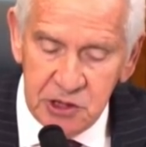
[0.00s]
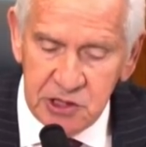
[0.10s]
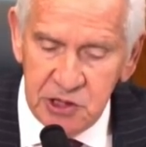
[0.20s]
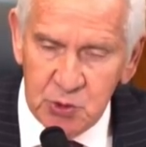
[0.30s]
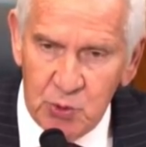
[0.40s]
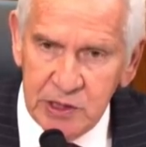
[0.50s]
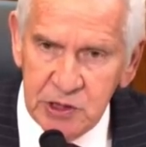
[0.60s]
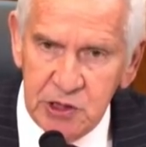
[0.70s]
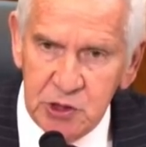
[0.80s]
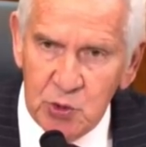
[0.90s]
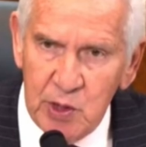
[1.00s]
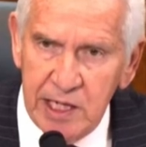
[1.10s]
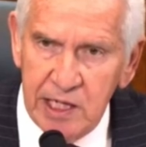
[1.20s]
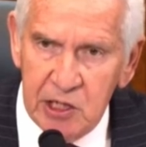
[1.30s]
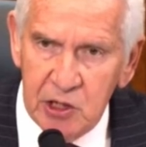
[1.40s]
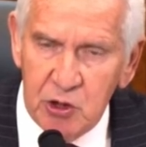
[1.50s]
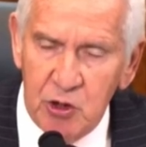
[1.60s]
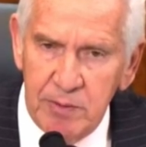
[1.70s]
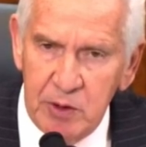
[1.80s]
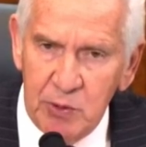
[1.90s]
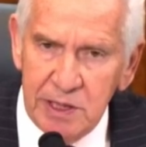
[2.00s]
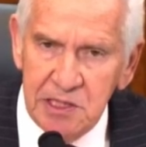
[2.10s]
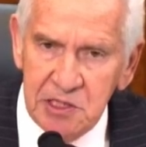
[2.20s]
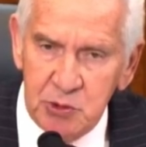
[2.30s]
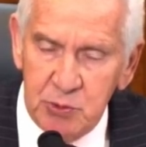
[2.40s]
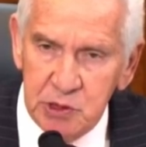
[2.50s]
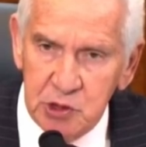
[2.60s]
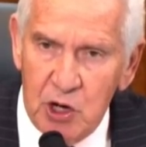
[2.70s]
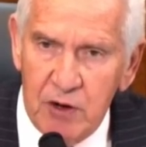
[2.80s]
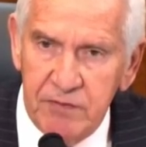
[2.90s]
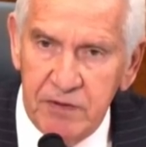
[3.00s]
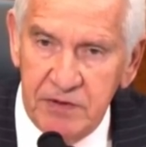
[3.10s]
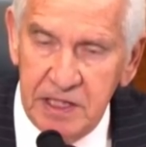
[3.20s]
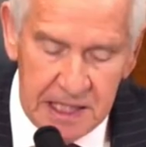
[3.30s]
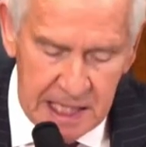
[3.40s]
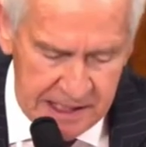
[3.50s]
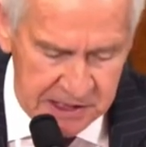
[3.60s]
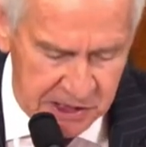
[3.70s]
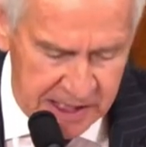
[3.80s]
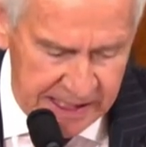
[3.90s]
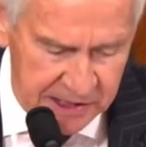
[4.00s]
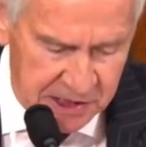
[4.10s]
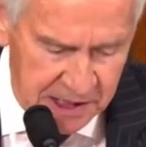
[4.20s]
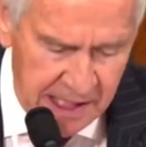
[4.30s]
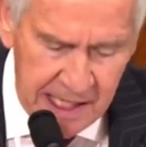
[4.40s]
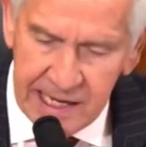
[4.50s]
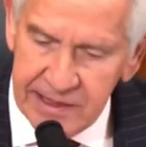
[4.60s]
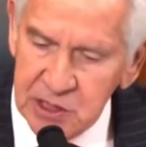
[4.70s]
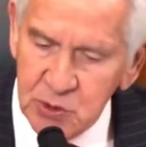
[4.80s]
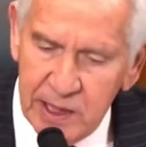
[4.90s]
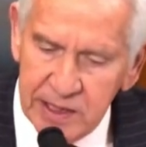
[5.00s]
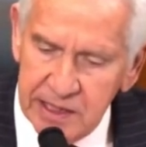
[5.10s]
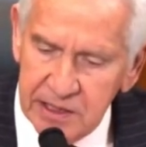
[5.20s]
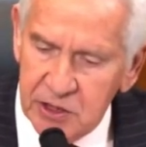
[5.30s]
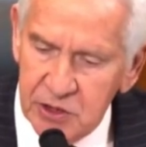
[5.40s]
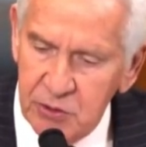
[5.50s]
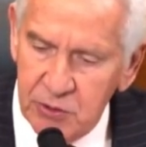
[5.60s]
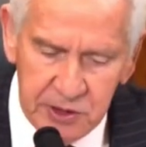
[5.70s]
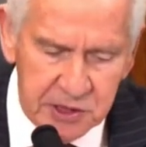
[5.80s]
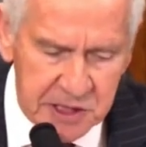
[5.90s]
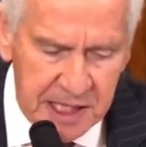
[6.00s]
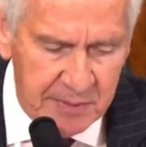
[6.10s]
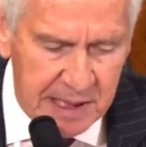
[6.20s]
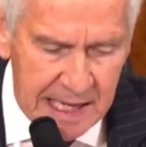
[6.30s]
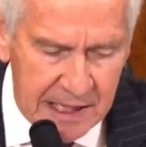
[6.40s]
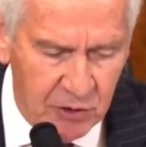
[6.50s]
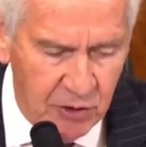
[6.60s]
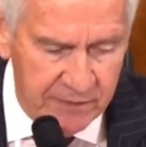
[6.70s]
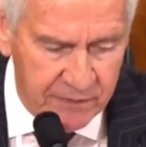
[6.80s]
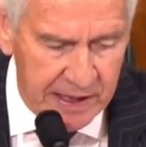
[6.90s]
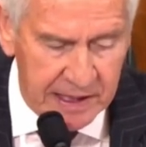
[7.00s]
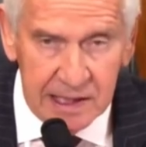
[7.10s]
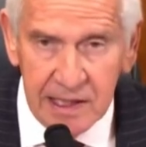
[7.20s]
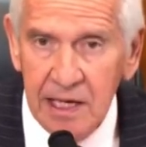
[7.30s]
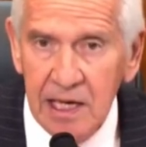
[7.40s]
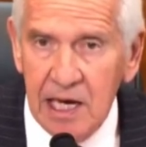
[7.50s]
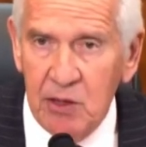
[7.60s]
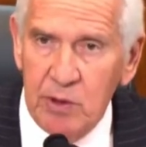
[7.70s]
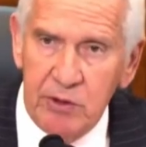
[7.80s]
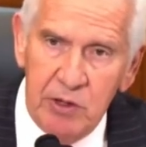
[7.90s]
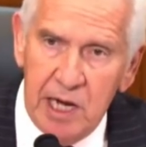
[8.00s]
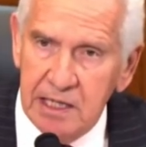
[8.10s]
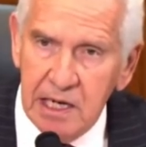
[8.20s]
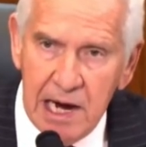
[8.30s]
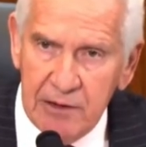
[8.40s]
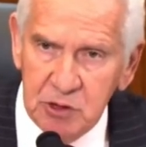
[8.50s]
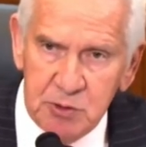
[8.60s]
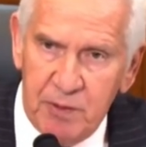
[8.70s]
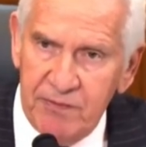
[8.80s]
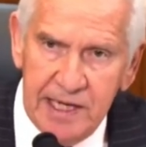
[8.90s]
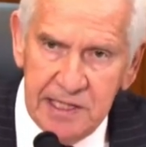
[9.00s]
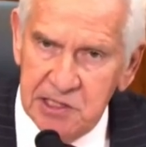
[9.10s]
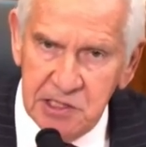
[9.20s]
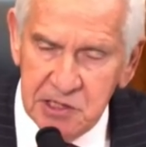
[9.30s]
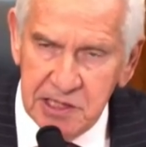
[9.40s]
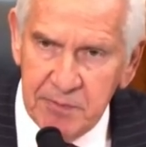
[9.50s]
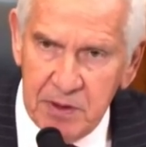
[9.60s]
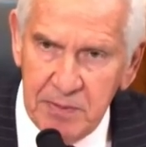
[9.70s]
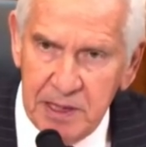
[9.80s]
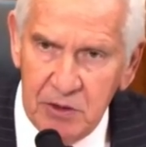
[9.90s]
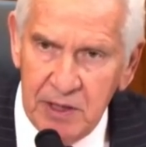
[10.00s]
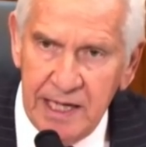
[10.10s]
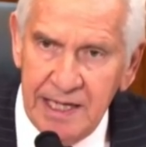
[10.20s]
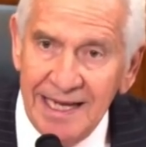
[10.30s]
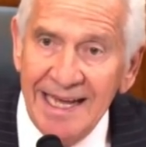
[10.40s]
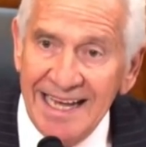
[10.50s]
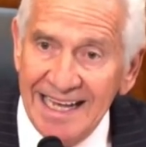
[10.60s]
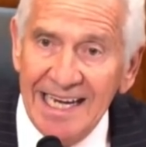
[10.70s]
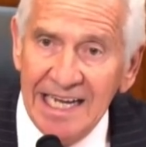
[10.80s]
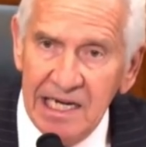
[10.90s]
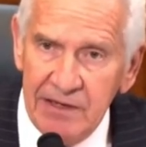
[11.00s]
just as Russia's trying to determine what is the resolve of the United States. And that's why I think the two are in the same category, frankly, and whether or not Congress provides this supplemental aid in